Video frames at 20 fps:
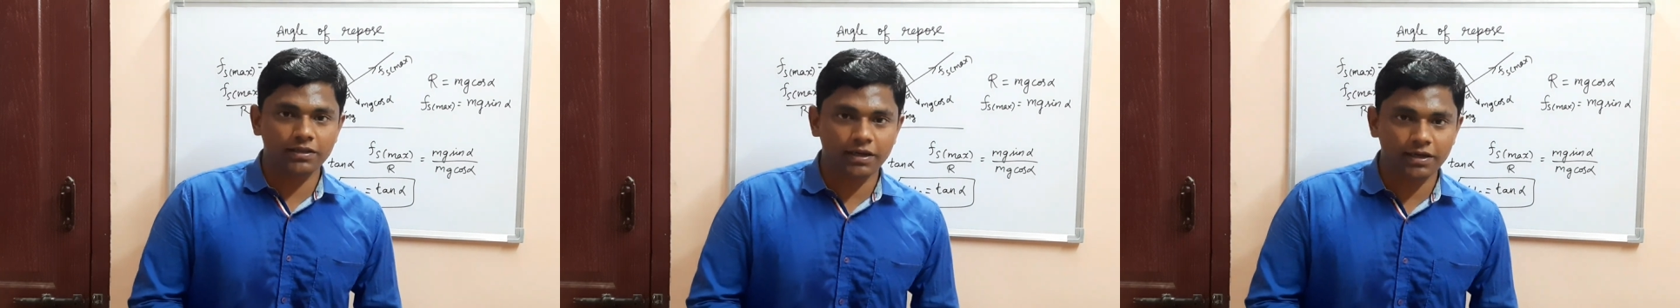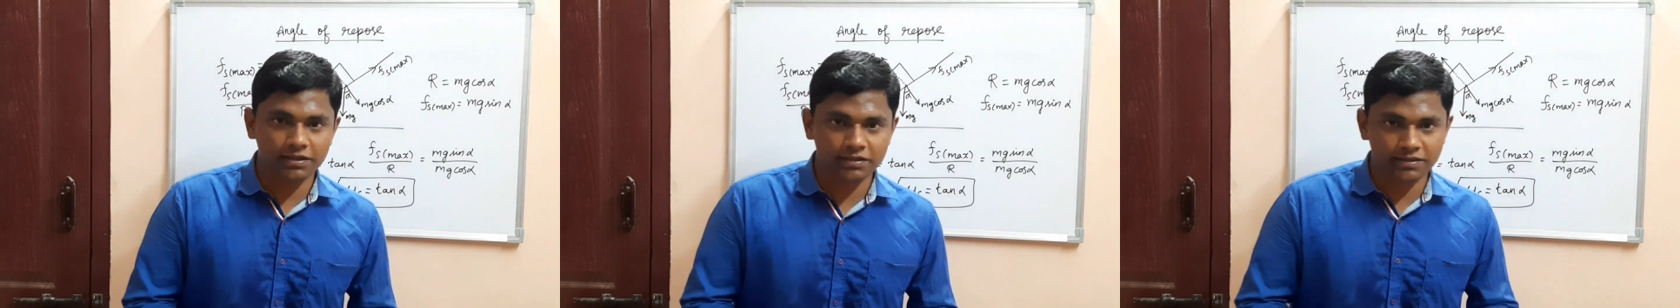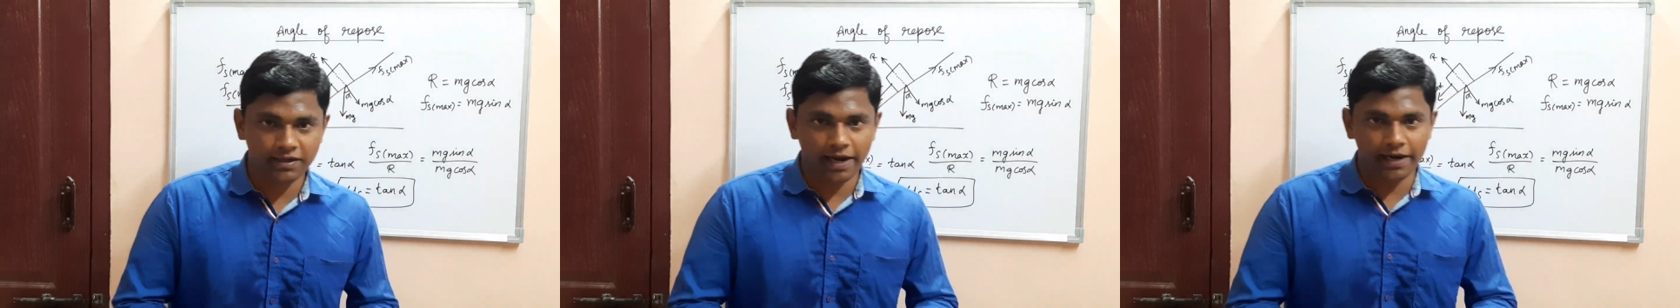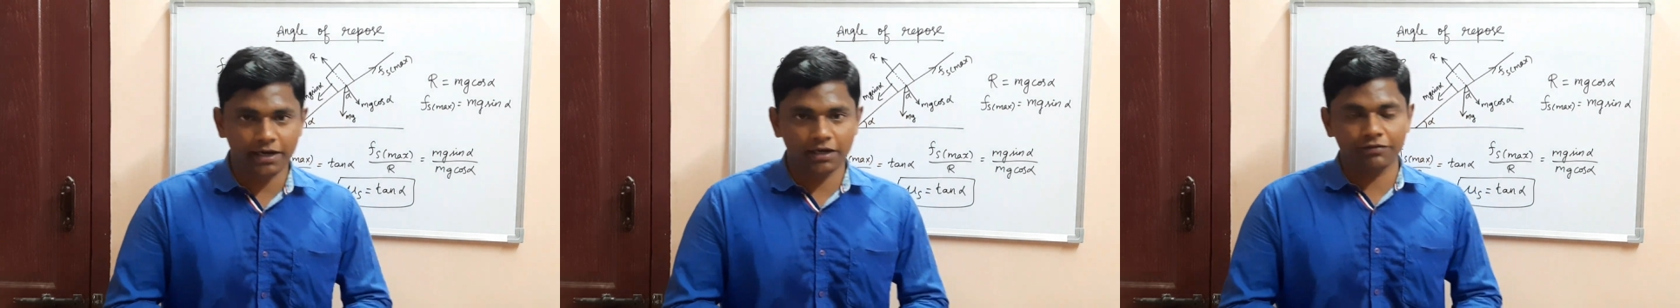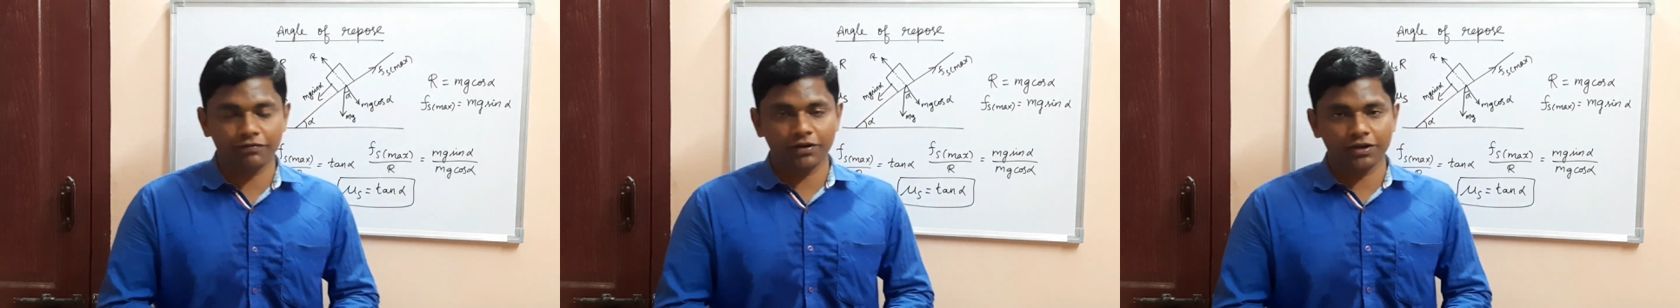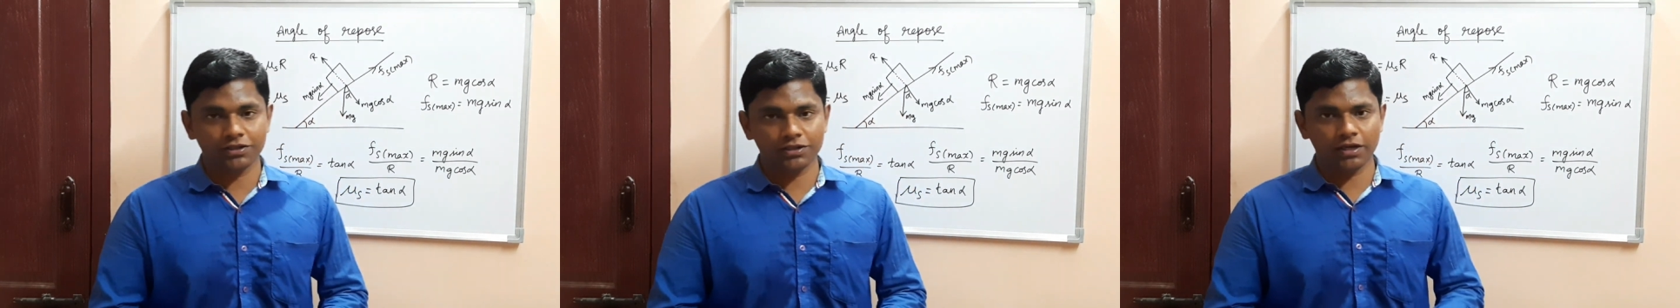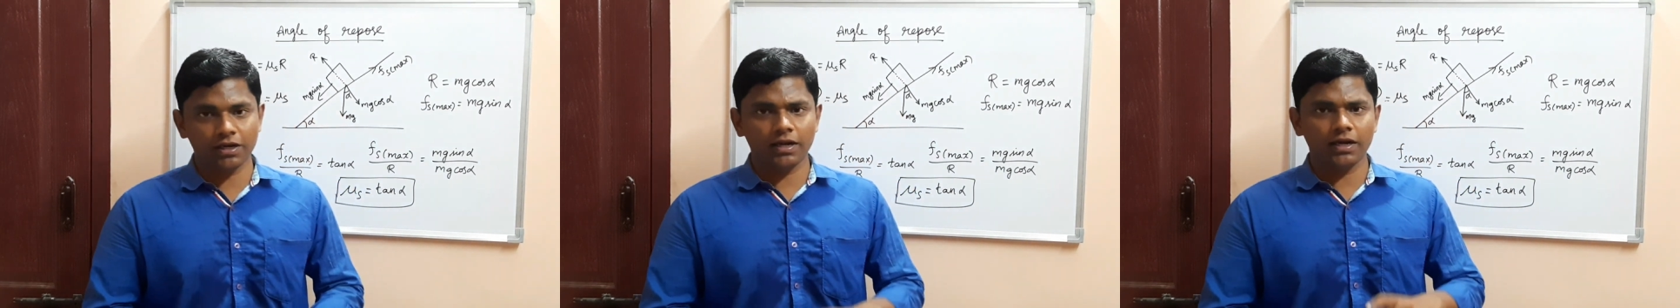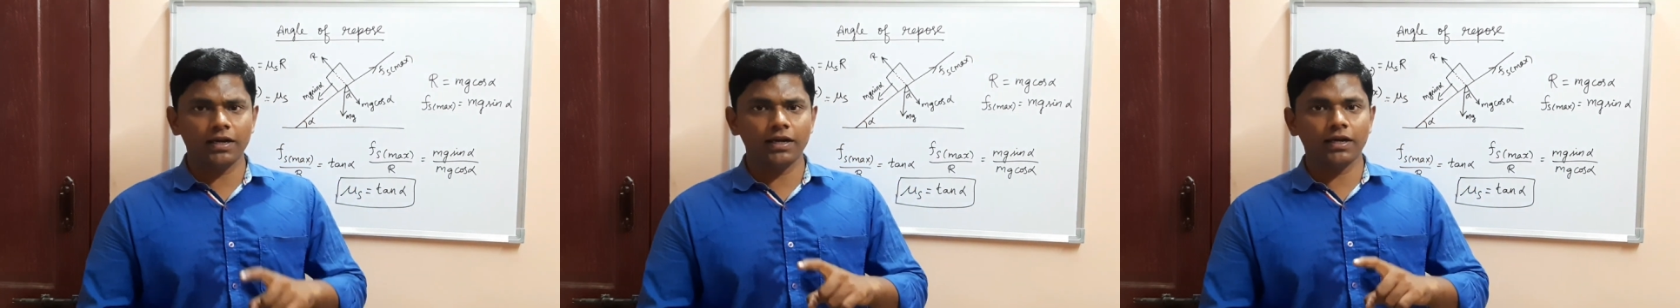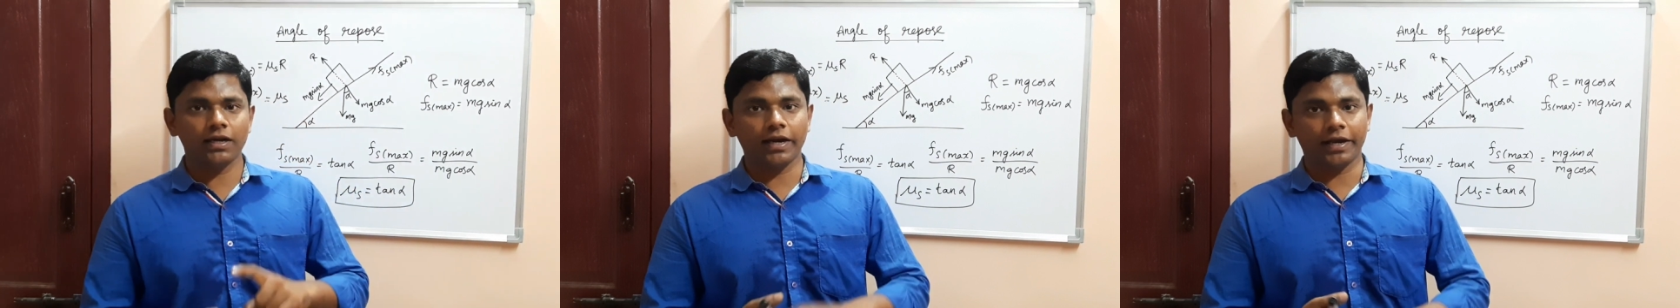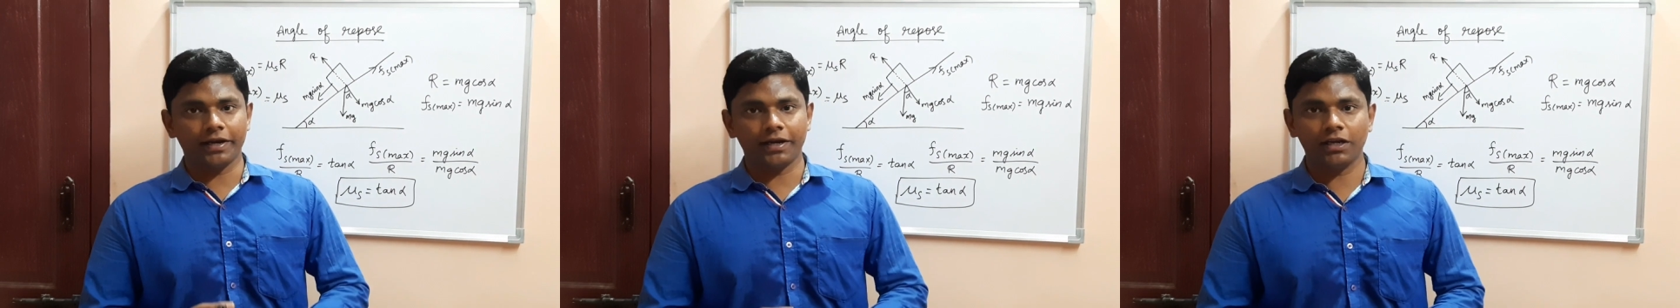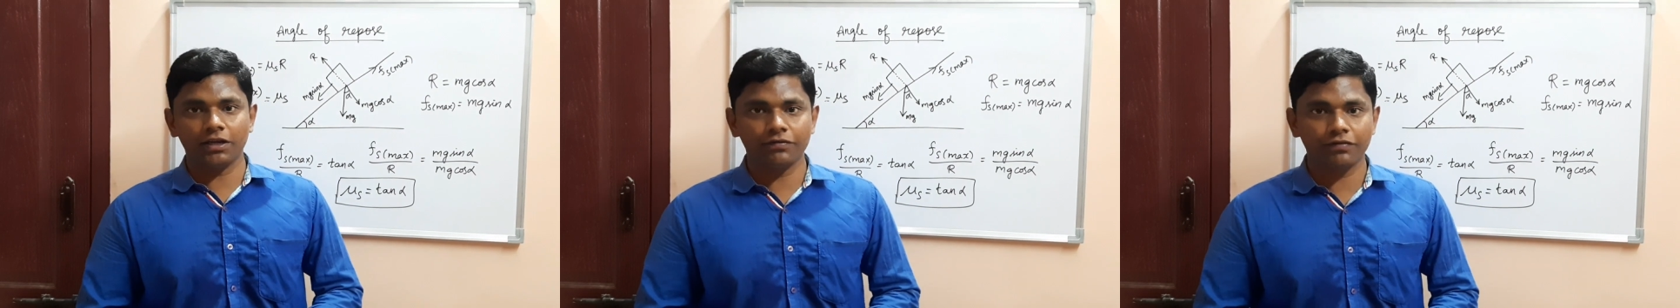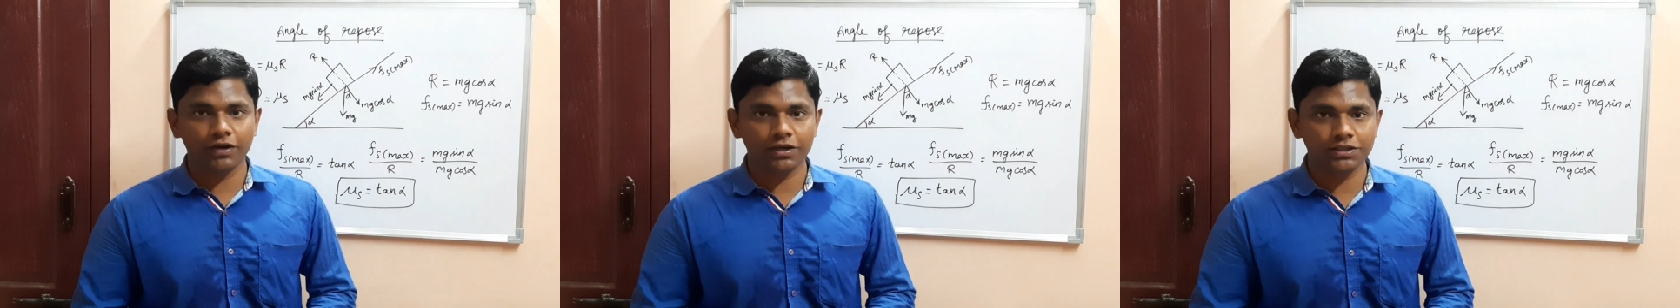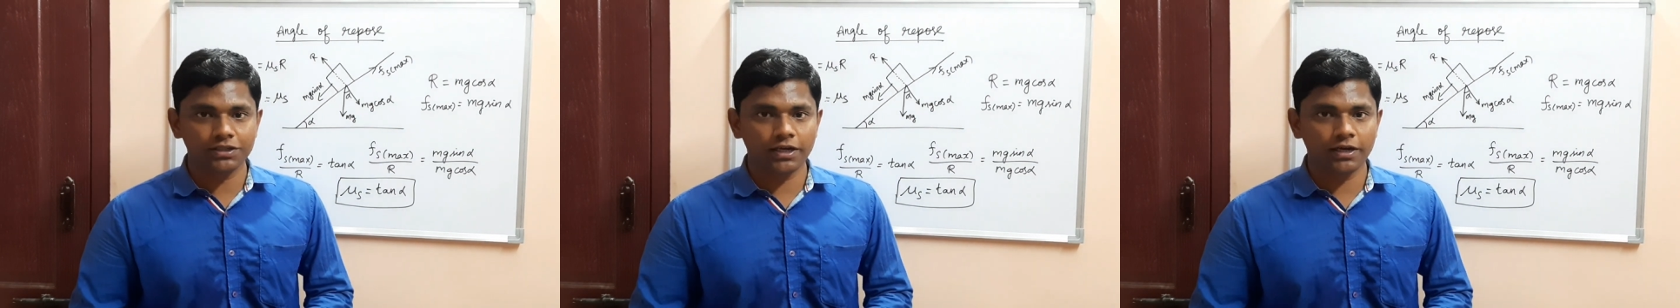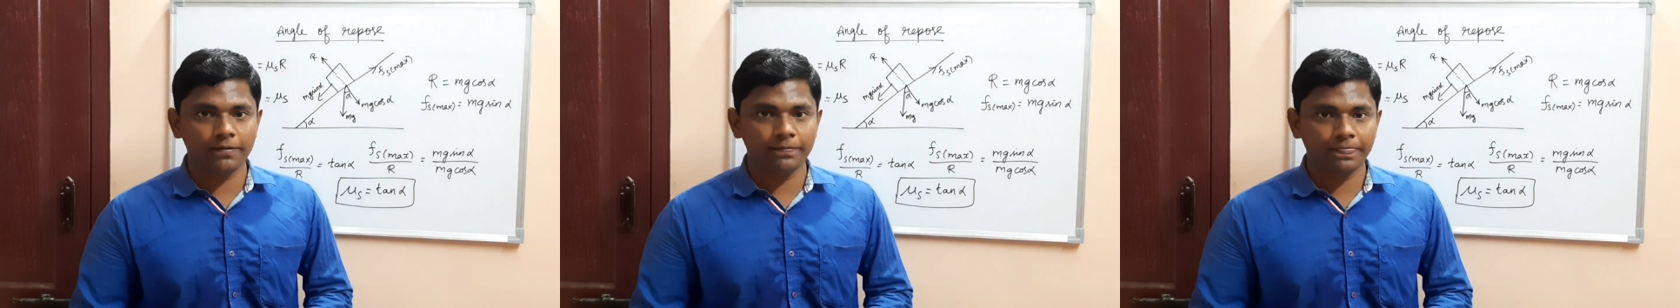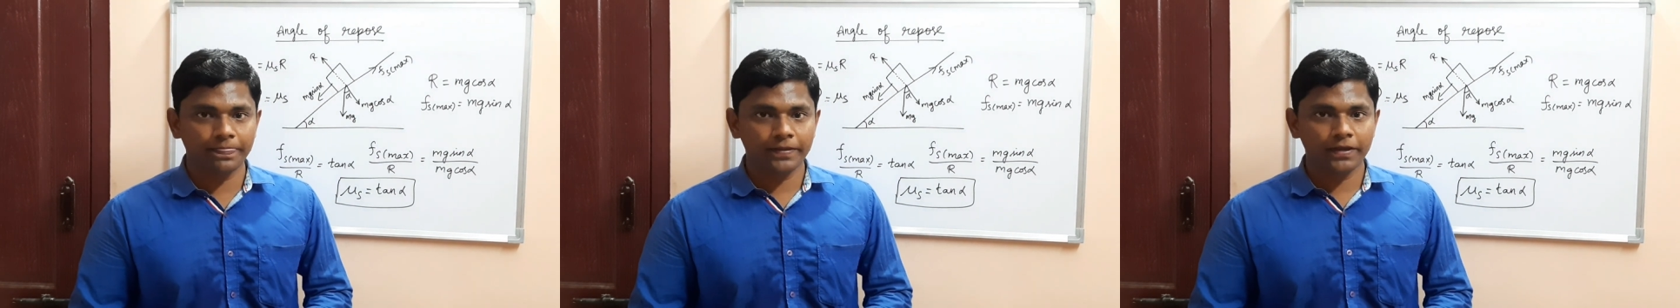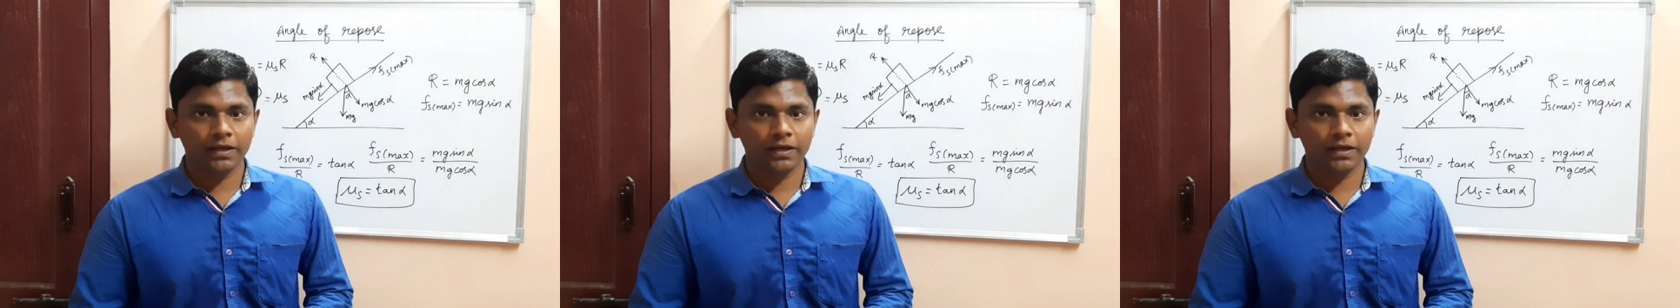that is static friction and kinetic friction.